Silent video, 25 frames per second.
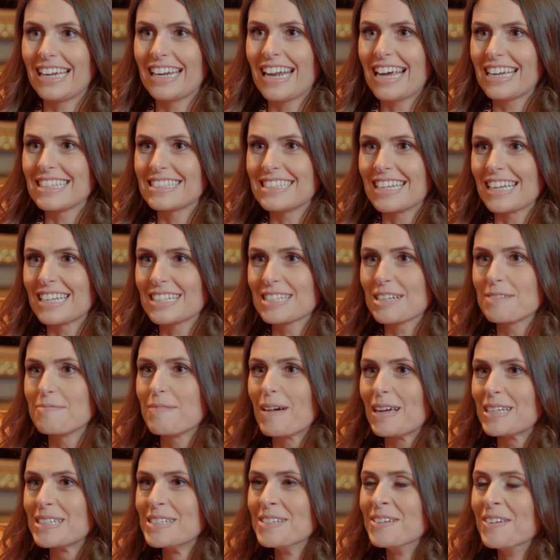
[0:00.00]
in Essex
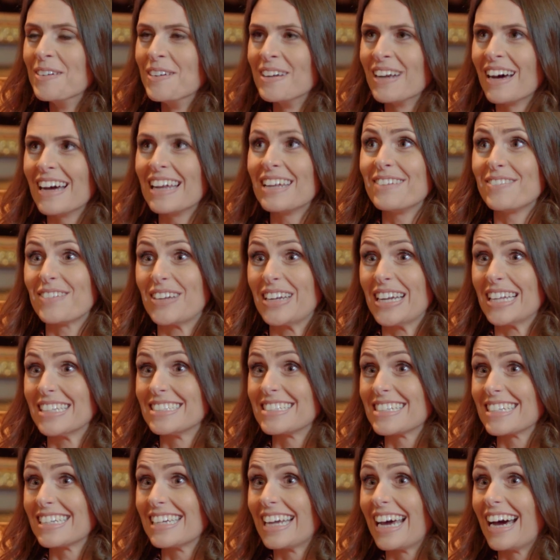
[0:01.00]
compared to when I live in
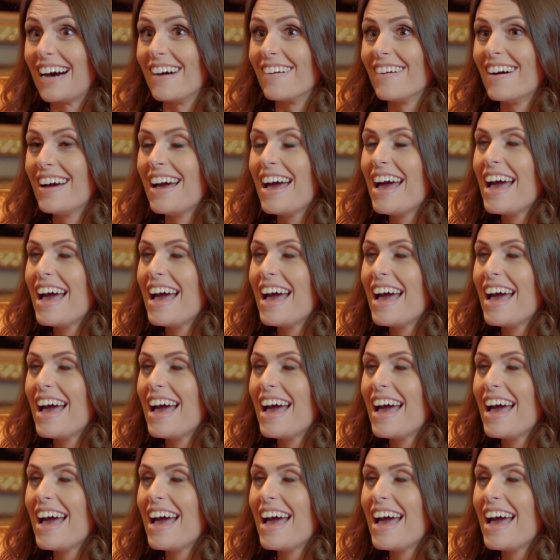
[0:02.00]
London now.